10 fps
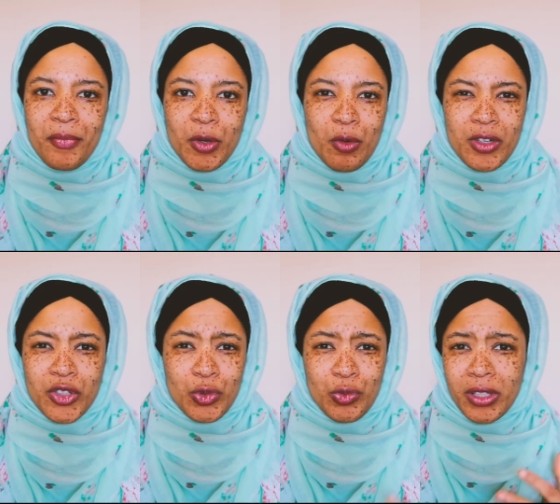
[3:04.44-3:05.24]
They
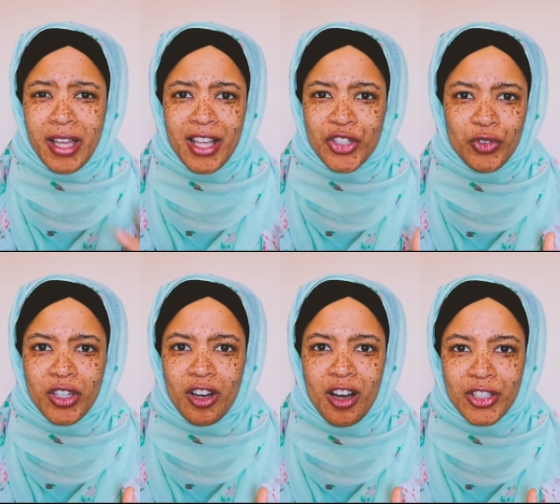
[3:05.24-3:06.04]
weren't really
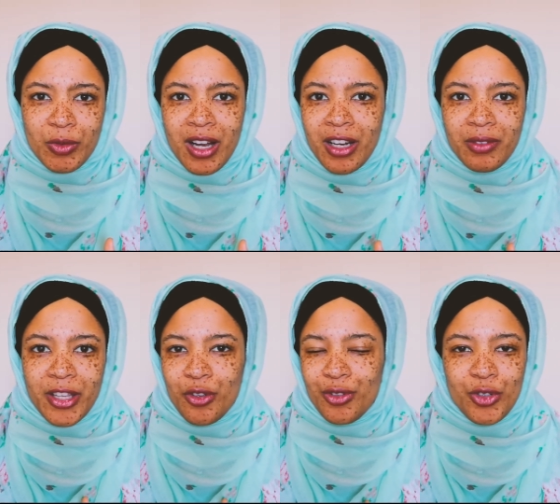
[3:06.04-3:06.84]
answering us. They were kind of
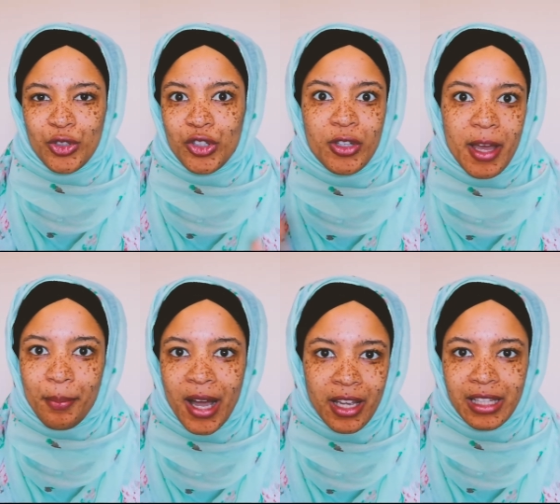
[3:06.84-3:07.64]
like, you know, you need to get
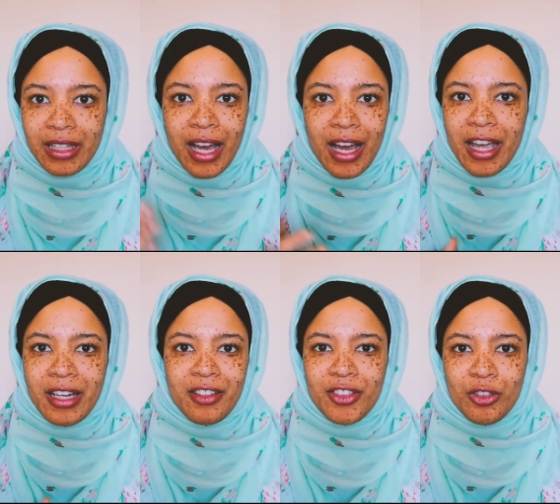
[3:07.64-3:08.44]
back in line,
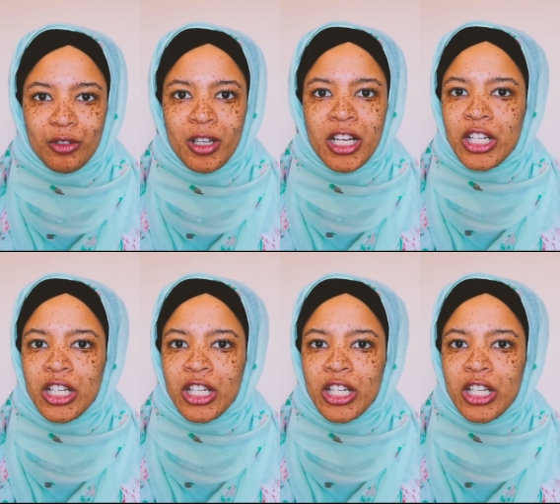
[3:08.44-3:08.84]
and you know,